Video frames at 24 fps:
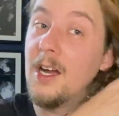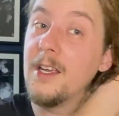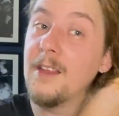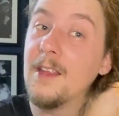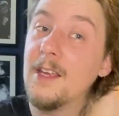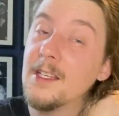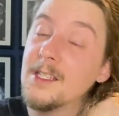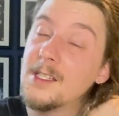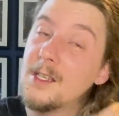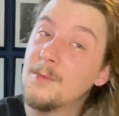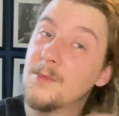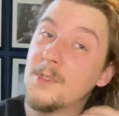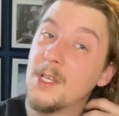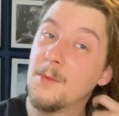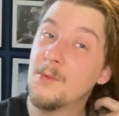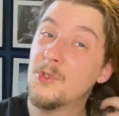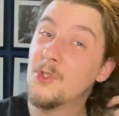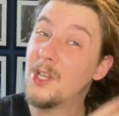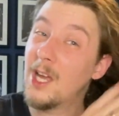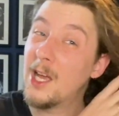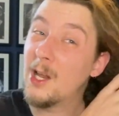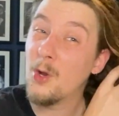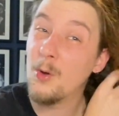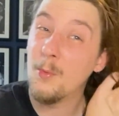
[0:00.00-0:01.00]
that sometimes you
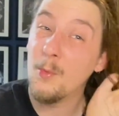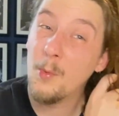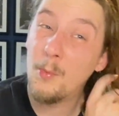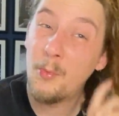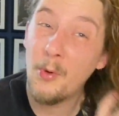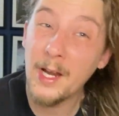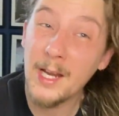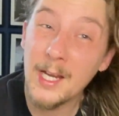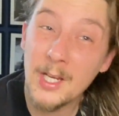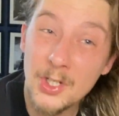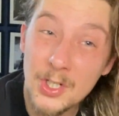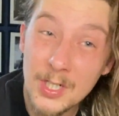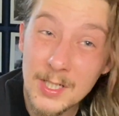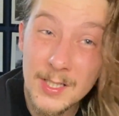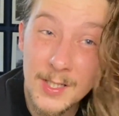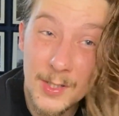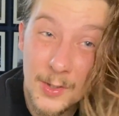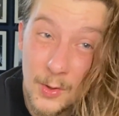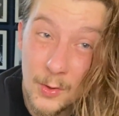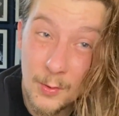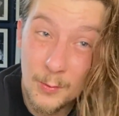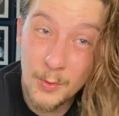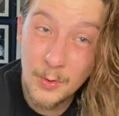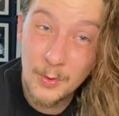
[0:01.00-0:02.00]
get a lot more breakages than
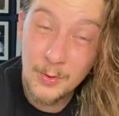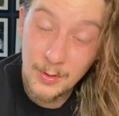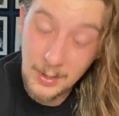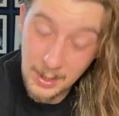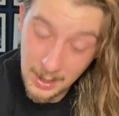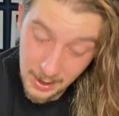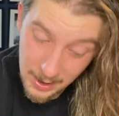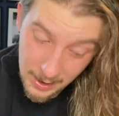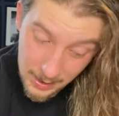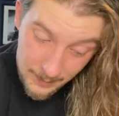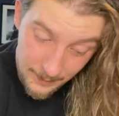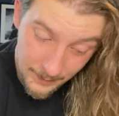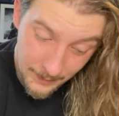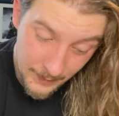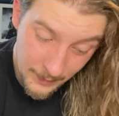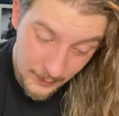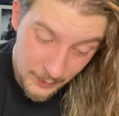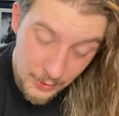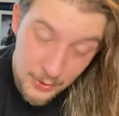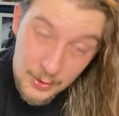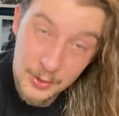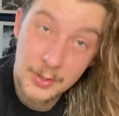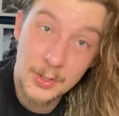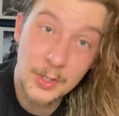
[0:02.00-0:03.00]
normal.
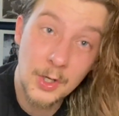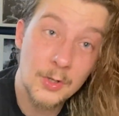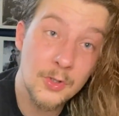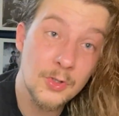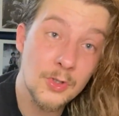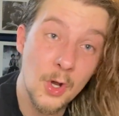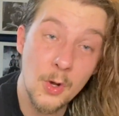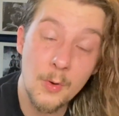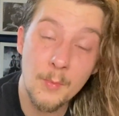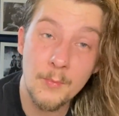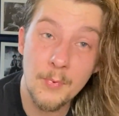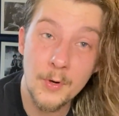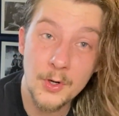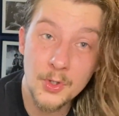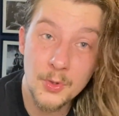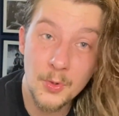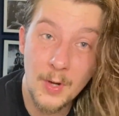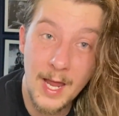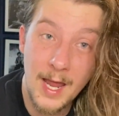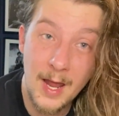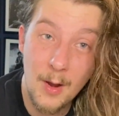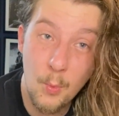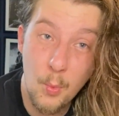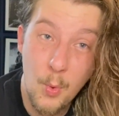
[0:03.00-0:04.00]
Just don't brush your
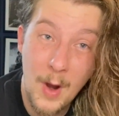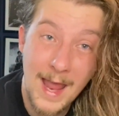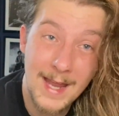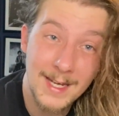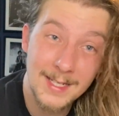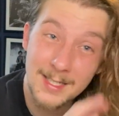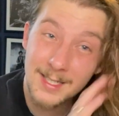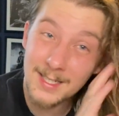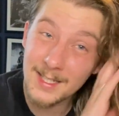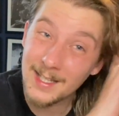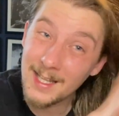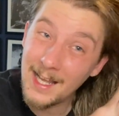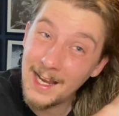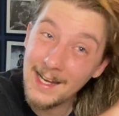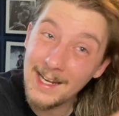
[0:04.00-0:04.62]
hair wet. That